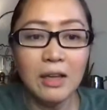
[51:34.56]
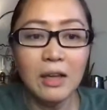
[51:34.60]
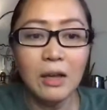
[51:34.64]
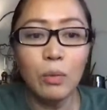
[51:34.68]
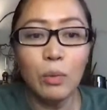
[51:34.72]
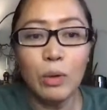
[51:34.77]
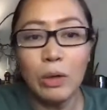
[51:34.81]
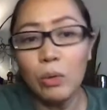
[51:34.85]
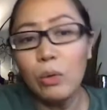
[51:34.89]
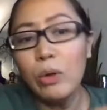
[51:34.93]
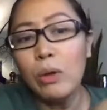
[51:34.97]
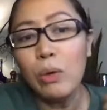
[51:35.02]

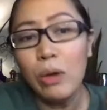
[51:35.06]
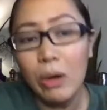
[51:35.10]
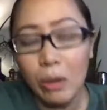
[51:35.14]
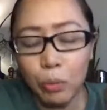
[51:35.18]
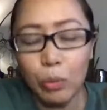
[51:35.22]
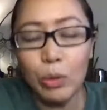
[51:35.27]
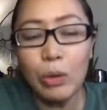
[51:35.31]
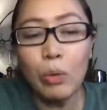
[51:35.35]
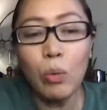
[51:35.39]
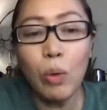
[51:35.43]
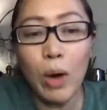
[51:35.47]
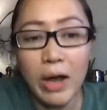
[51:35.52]
we
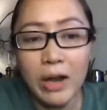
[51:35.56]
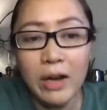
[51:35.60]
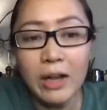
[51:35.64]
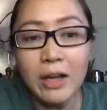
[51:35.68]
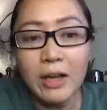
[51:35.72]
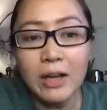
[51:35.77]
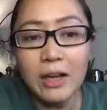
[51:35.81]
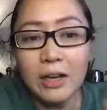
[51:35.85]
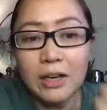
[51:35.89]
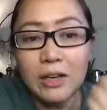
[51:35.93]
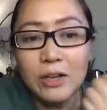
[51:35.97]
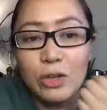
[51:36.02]
want
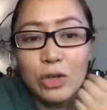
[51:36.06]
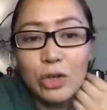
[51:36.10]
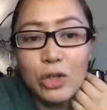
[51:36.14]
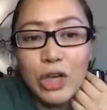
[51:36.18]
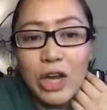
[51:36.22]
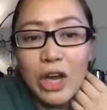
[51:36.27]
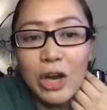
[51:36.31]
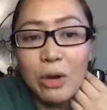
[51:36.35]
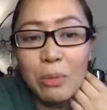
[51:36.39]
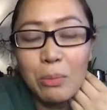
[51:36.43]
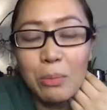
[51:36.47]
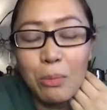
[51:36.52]
to
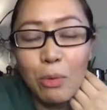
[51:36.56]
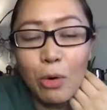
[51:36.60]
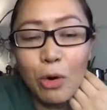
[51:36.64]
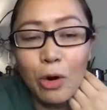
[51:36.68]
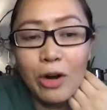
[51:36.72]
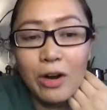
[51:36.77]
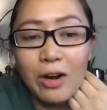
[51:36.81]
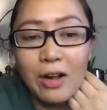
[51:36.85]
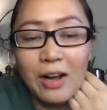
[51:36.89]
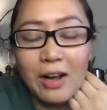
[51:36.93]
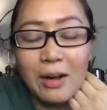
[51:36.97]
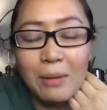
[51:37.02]
share
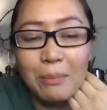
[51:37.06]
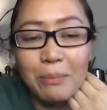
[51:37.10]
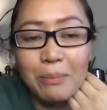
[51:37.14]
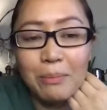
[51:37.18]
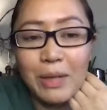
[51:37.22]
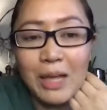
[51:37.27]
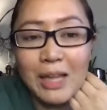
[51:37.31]
more